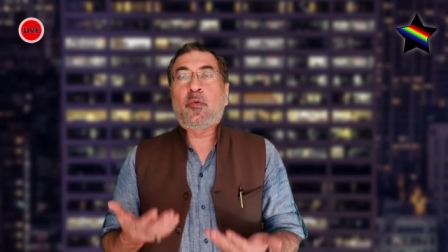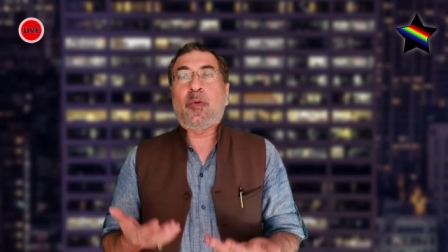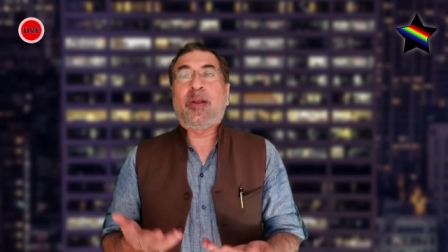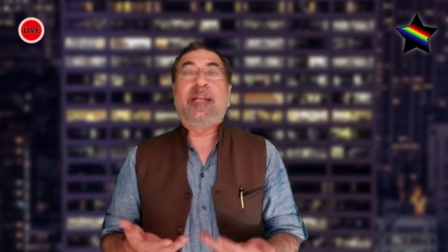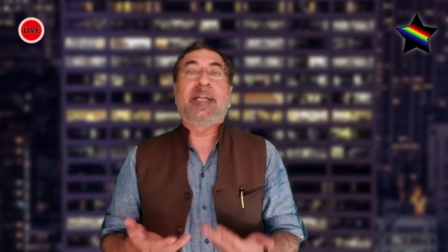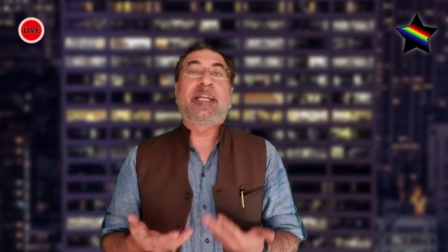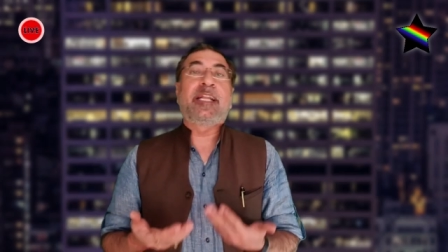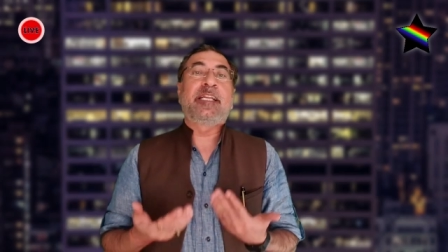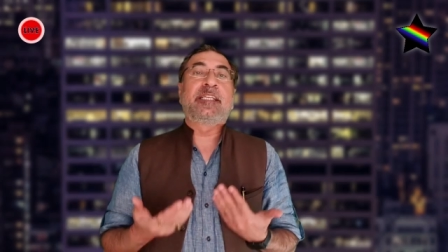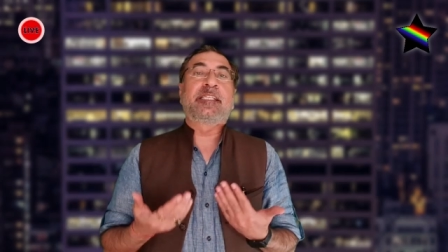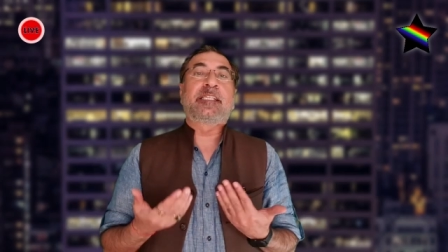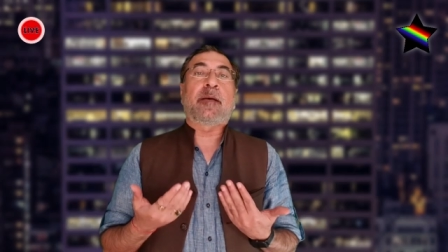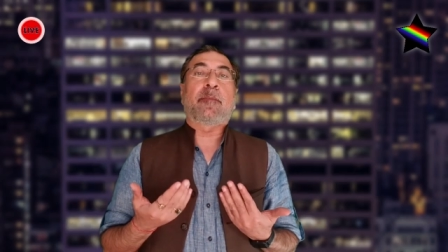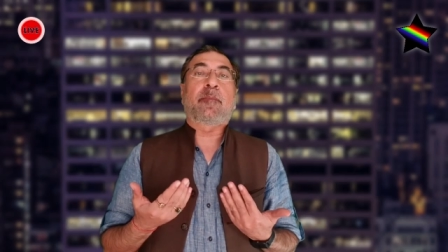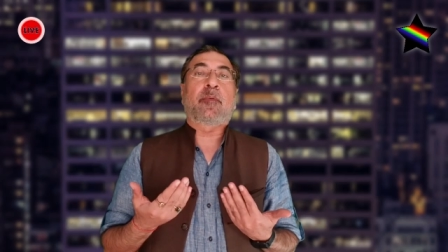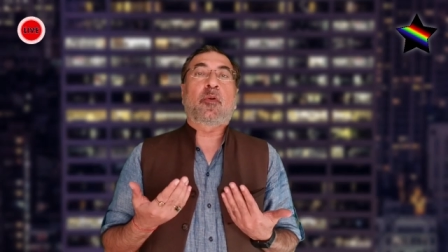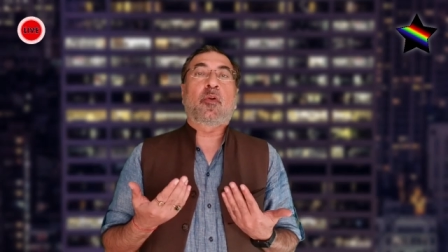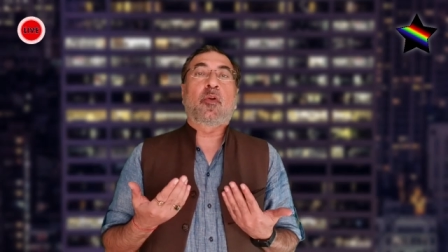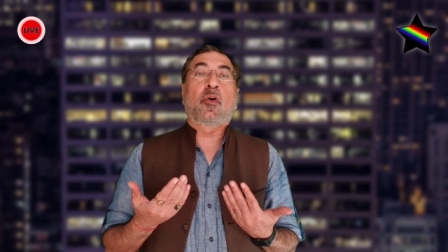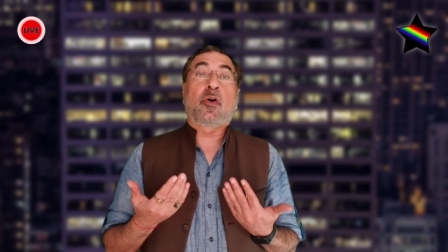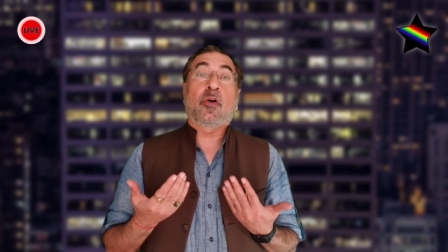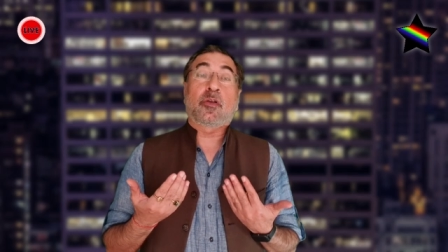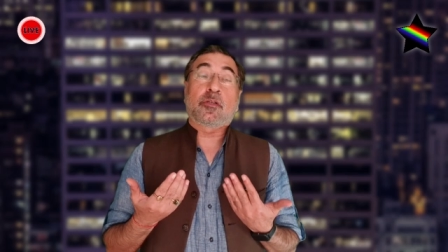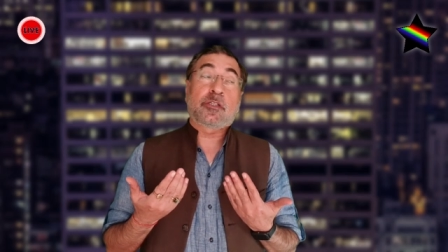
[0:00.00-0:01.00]
20,
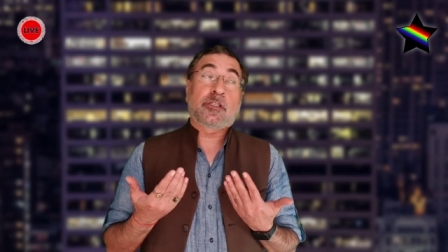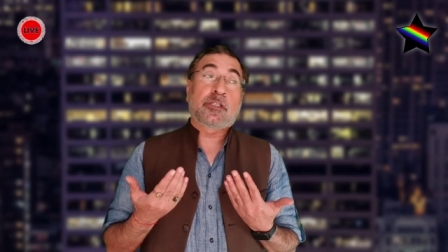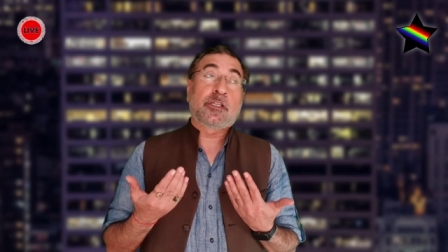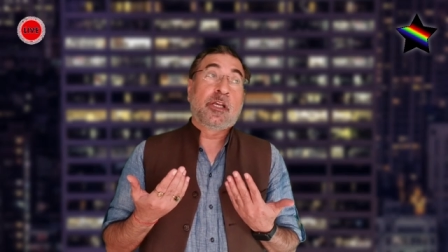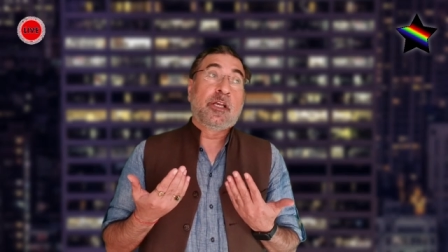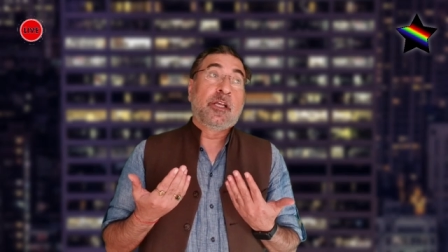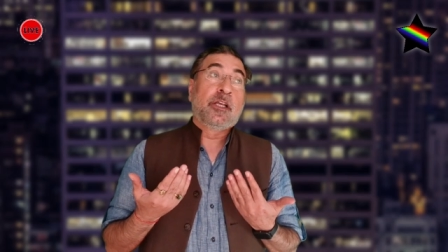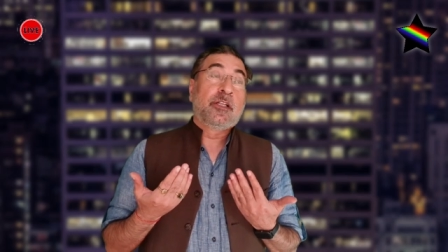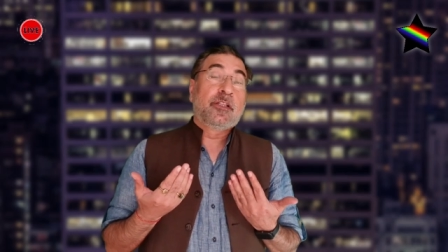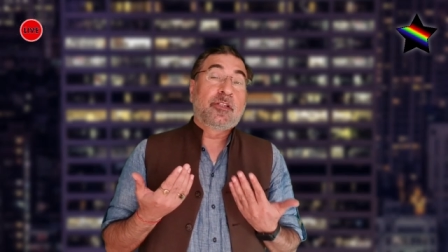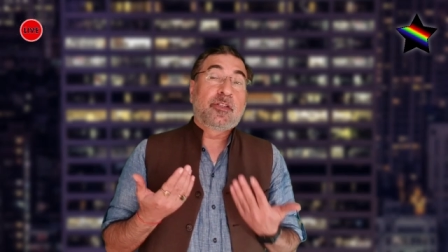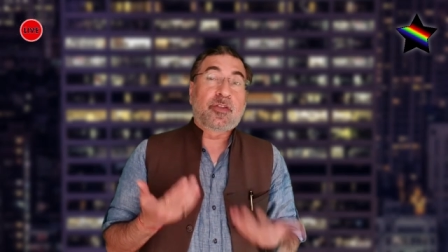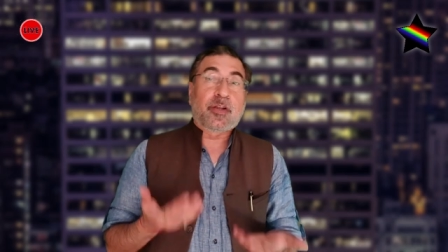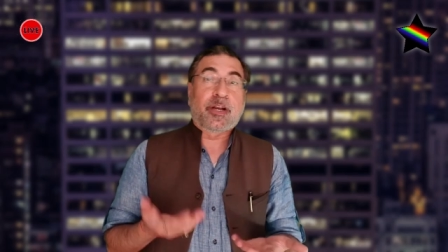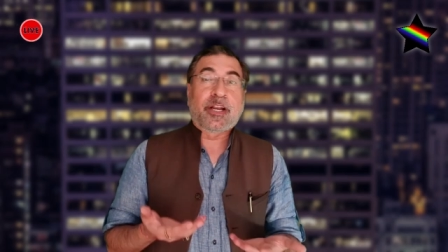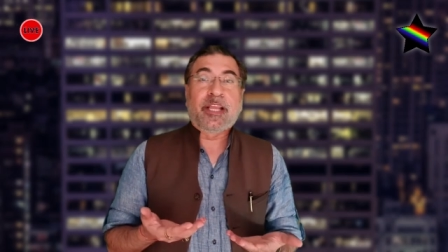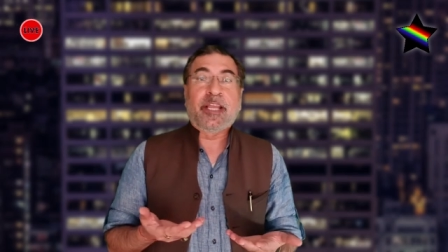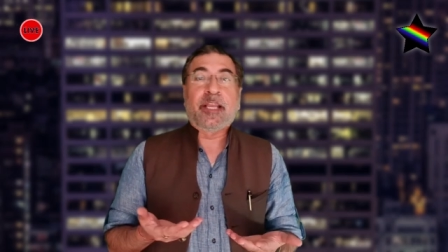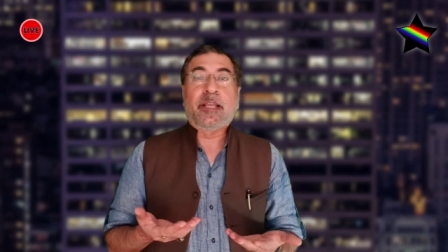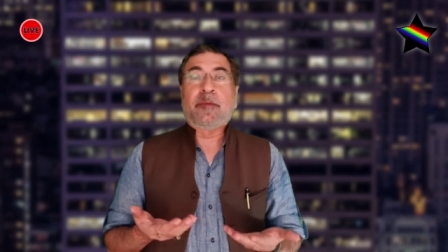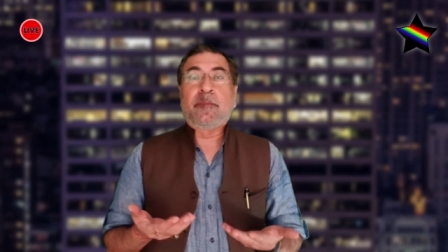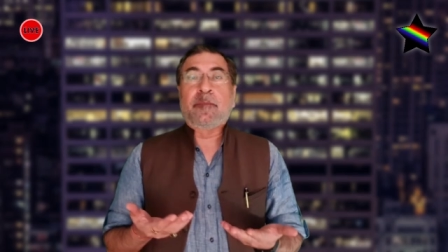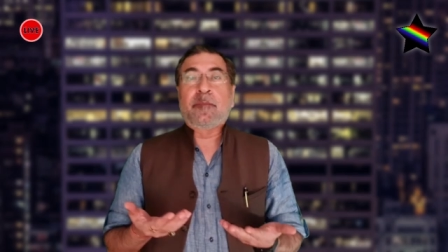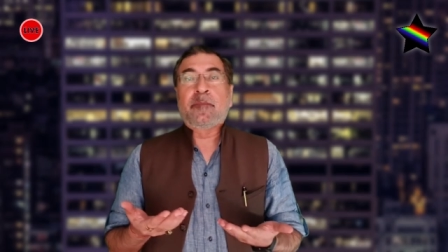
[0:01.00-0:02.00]
subclause
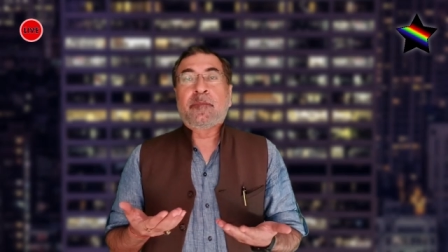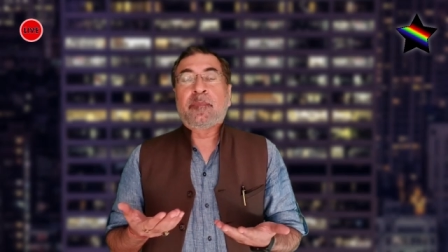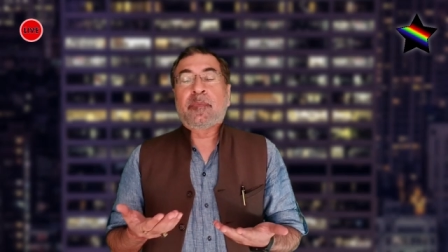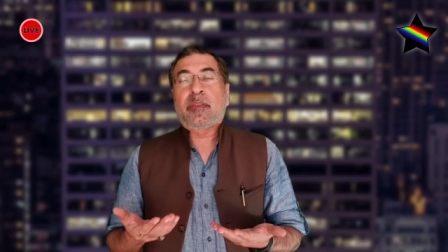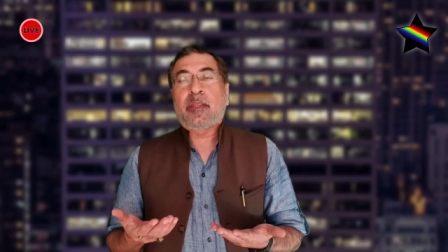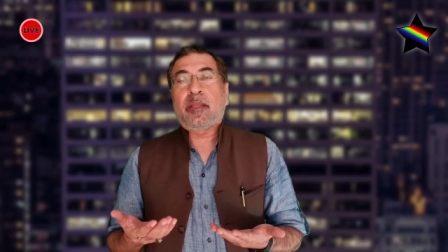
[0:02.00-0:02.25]
3